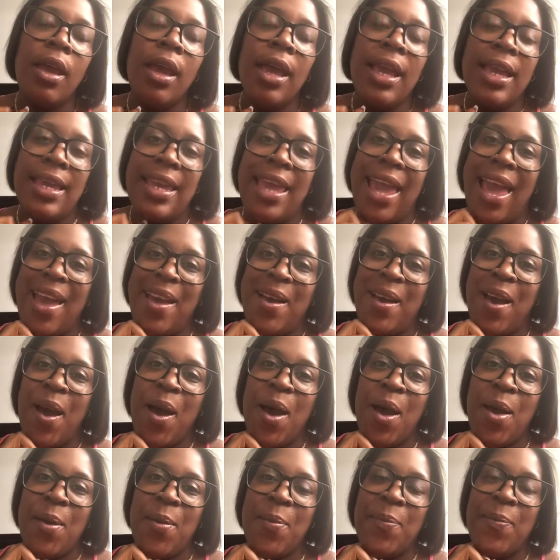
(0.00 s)
yeah,
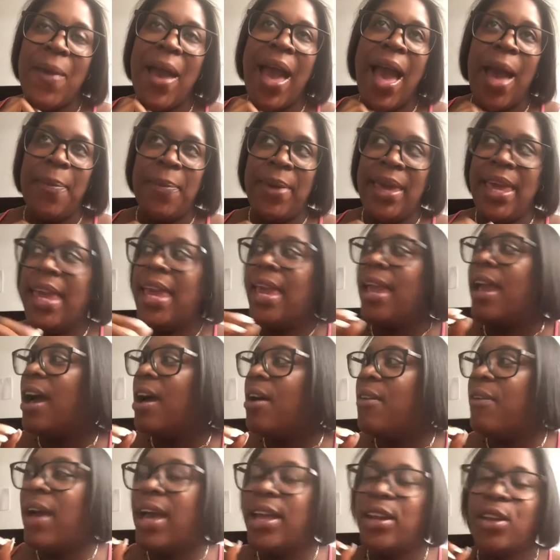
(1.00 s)
I'm happy.
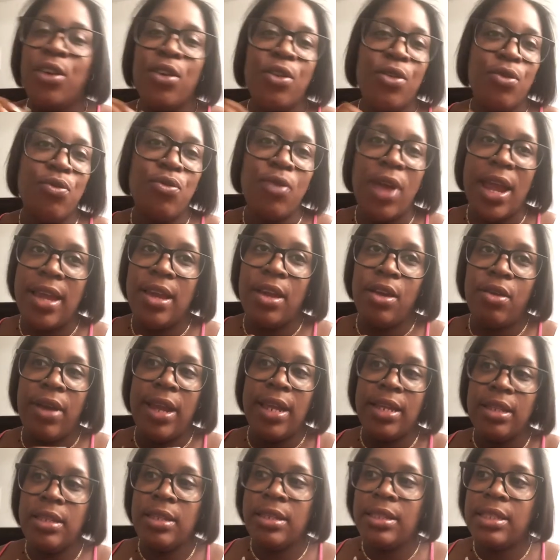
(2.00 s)
I've had a great
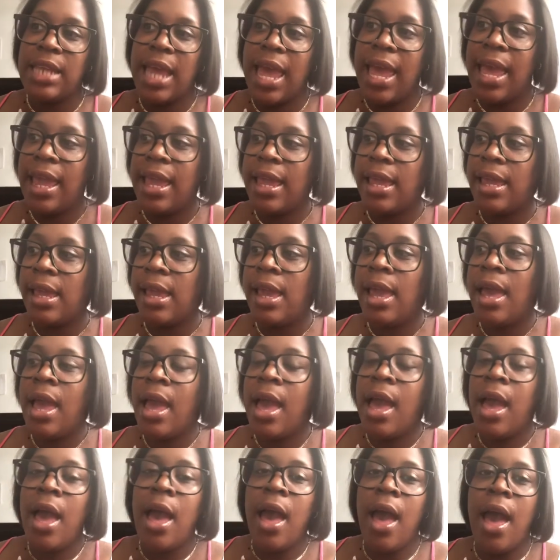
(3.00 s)
day.
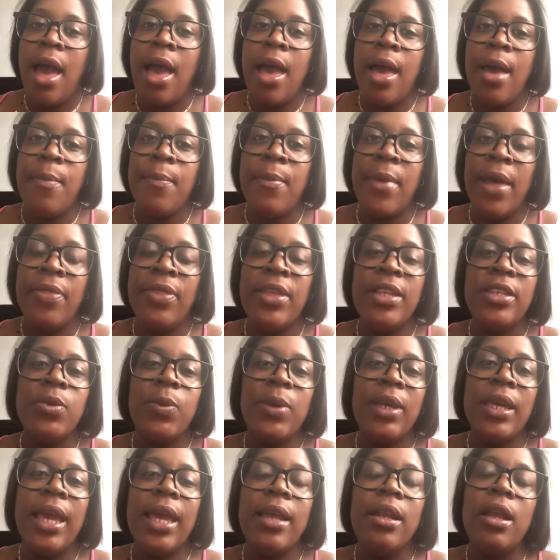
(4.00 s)
And this
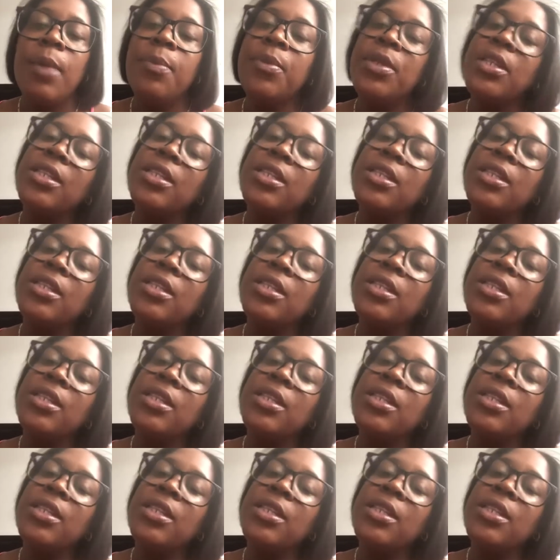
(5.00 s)
weekend I'm just